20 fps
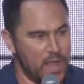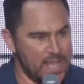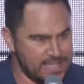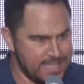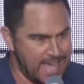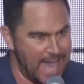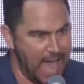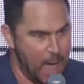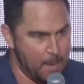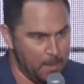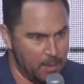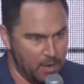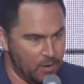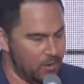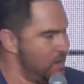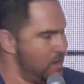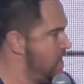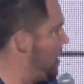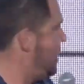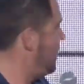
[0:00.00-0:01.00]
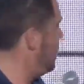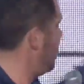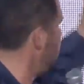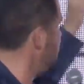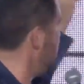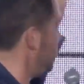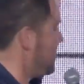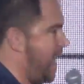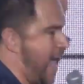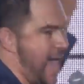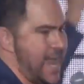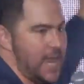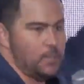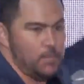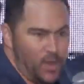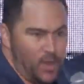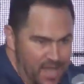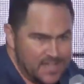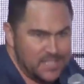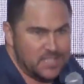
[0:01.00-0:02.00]
to raise capital,
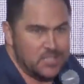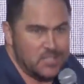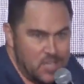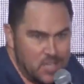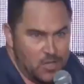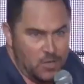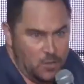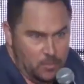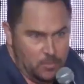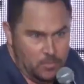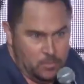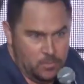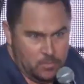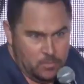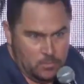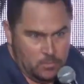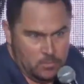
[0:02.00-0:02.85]
that applies to you.